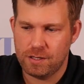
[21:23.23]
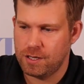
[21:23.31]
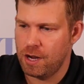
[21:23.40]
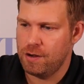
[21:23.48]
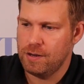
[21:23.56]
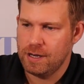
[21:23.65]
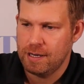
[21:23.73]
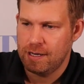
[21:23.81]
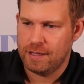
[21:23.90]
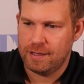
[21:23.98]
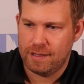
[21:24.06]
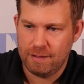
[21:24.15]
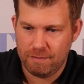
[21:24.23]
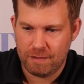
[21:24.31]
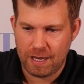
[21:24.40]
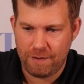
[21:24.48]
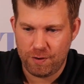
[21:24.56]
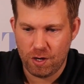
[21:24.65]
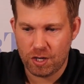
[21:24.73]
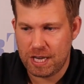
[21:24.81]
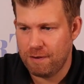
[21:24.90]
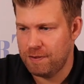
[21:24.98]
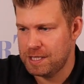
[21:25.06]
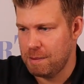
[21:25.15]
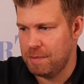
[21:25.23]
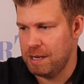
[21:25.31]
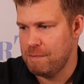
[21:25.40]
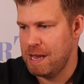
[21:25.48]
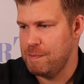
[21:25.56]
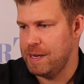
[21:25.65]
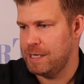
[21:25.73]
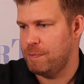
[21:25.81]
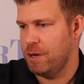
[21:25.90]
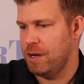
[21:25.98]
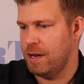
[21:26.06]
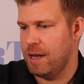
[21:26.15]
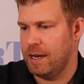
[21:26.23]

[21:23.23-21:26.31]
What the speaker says: So if you're looking for something maybe to put